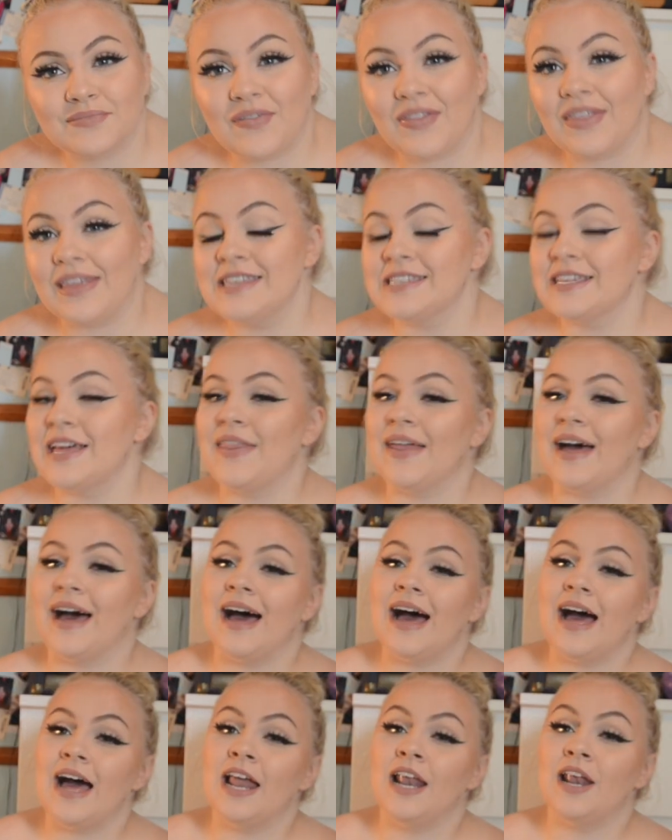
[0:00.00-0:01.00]
things like
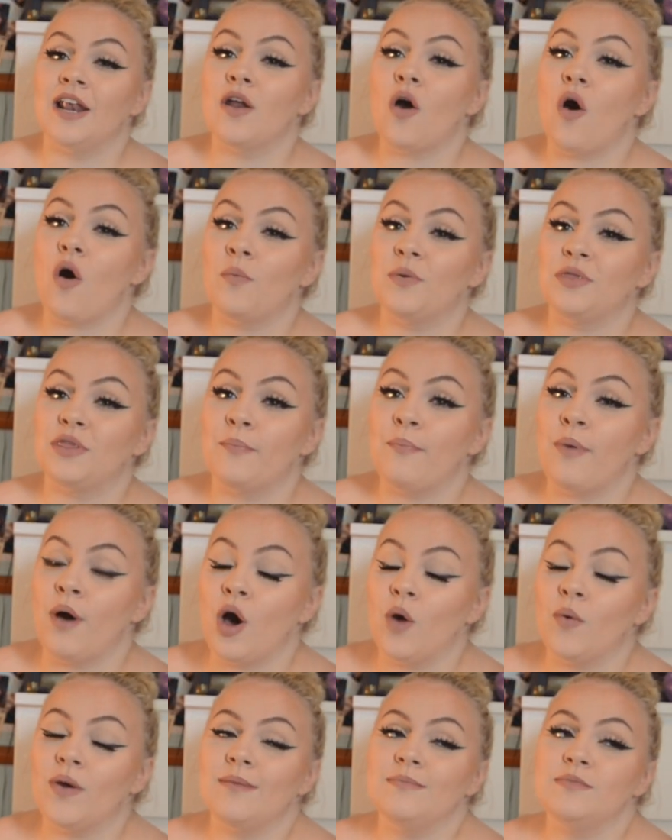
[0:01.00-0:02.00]
that. A lot with the
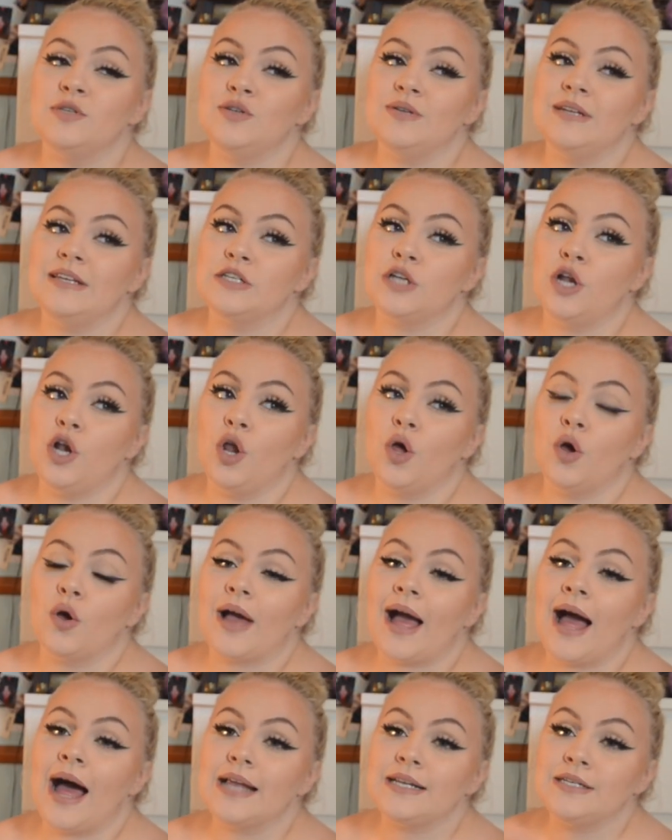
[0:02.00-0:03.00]
poems, you need to
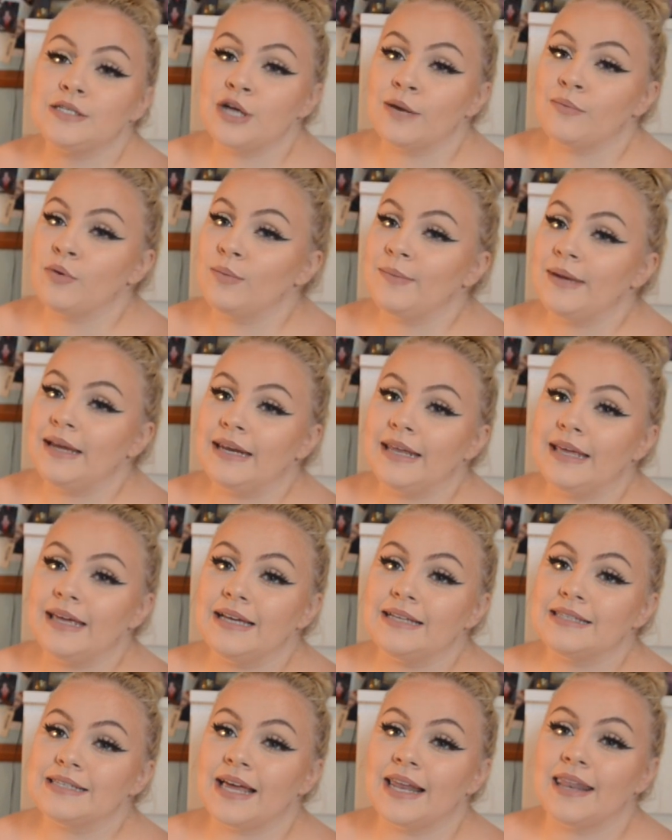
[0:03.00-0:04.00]
look at double
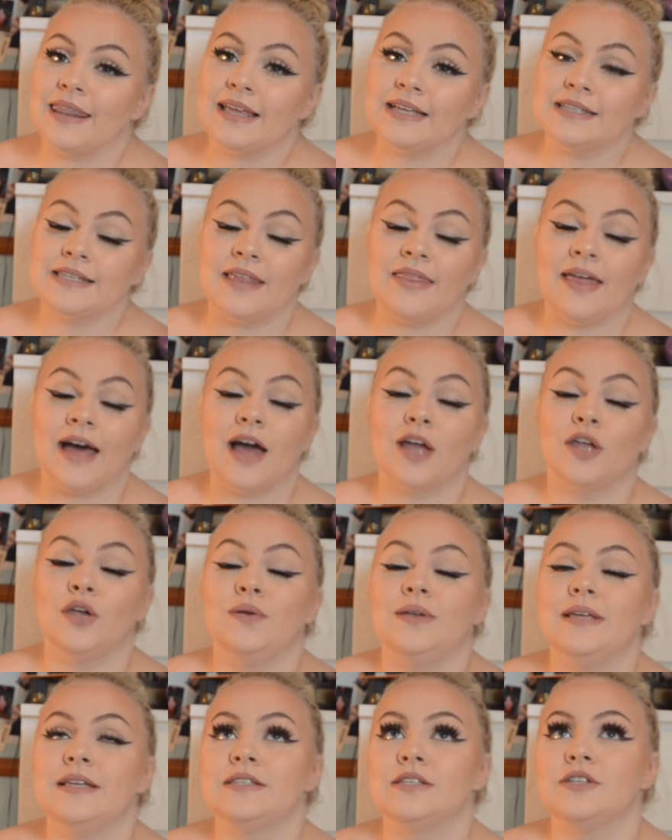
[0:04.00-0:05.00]
meanings and things like that. You
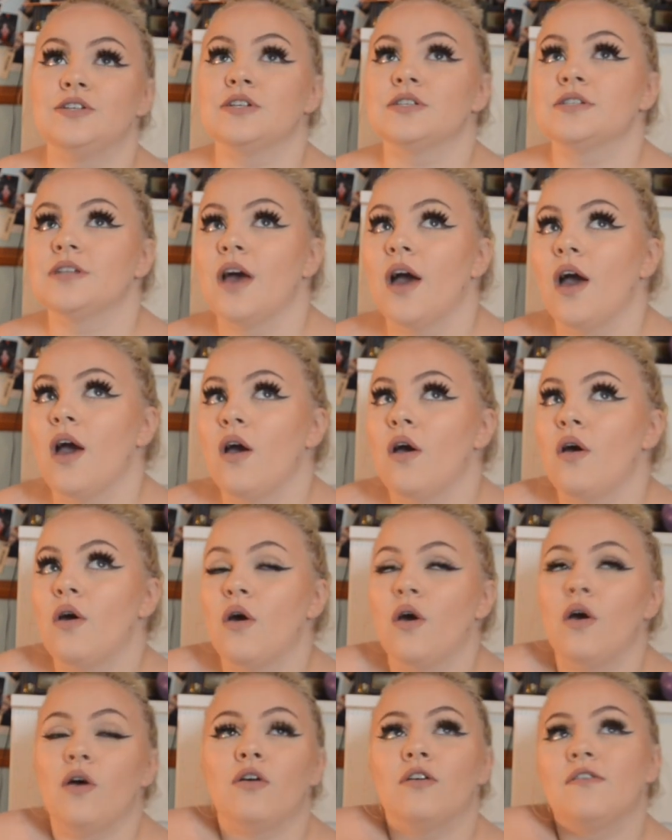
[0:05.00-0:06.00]
need to just
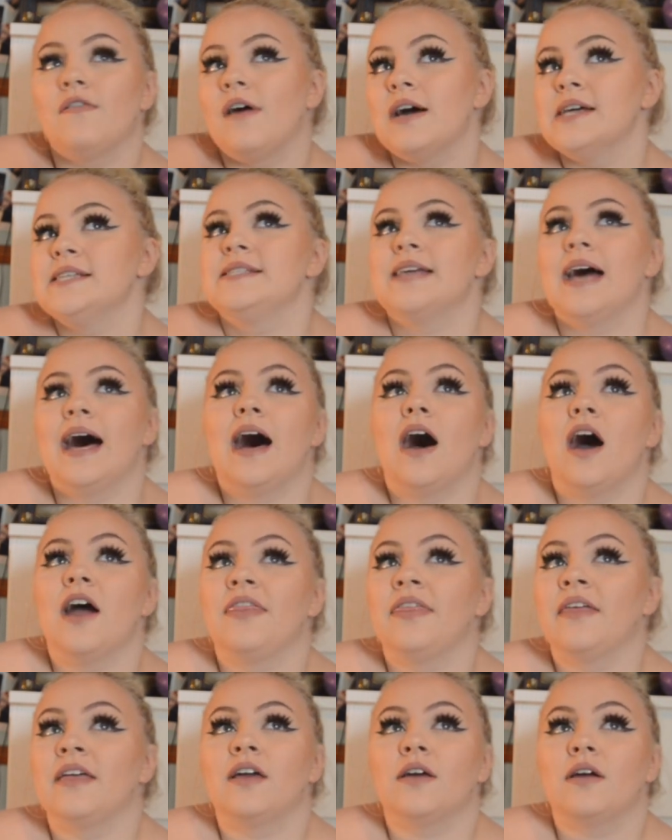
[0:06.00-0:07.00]
revise that. I
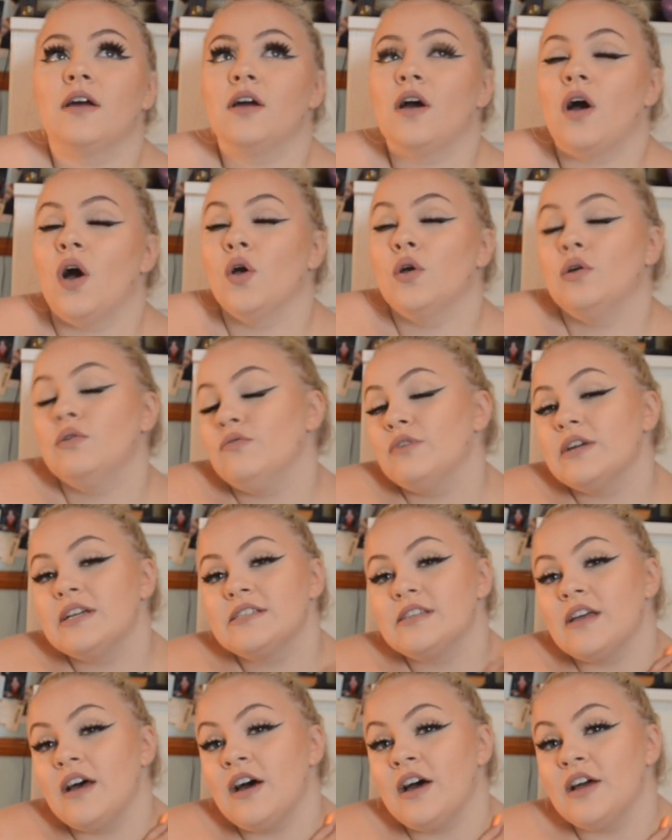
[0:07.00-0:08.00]
think own
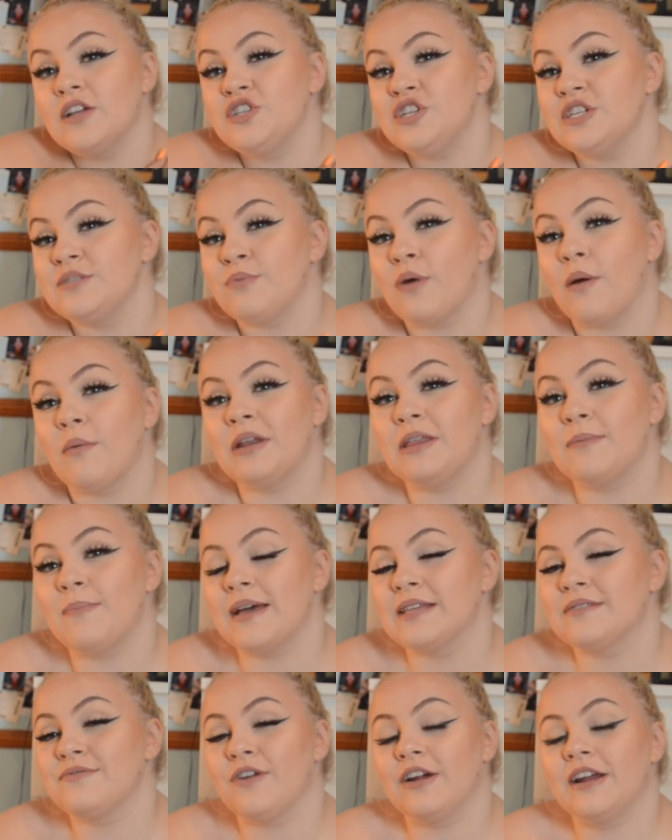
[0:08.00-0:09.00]
research is probably the
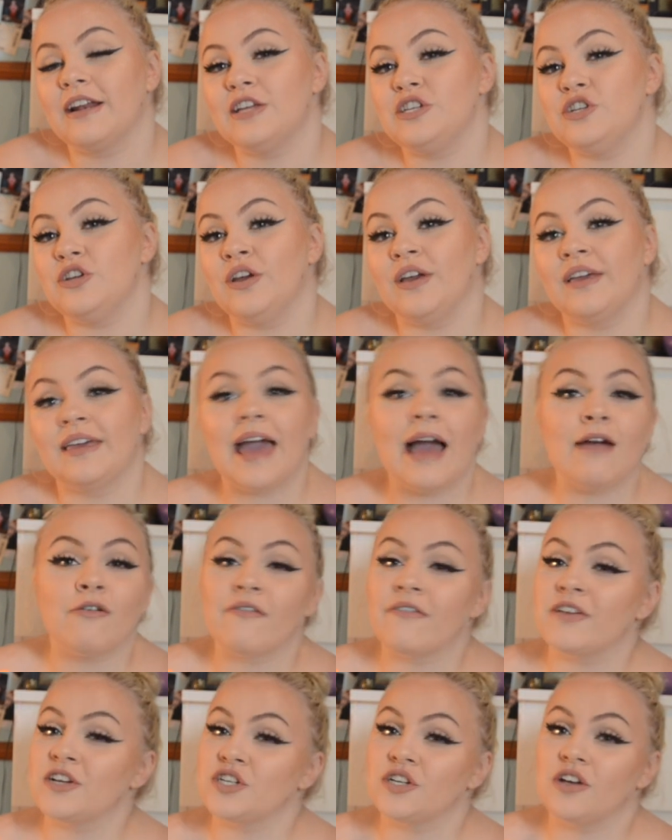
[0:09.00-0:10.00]
best for English. You can get
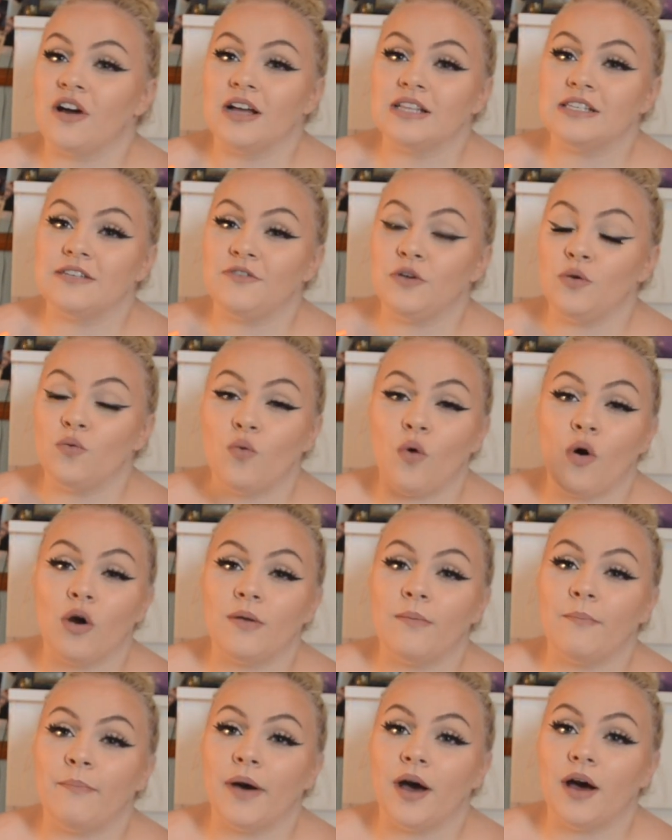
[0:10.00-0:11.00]
revision guides if you
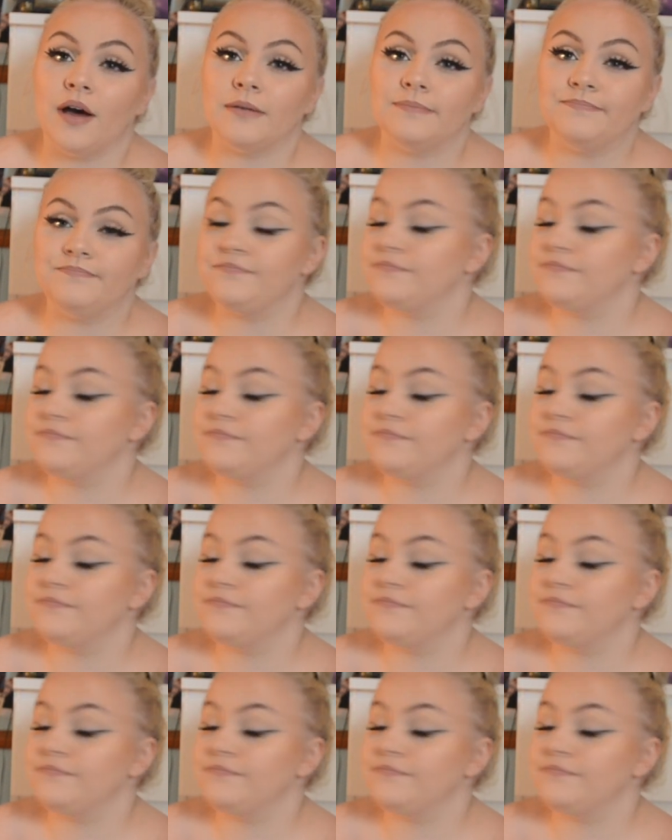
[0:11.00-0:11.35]
want, but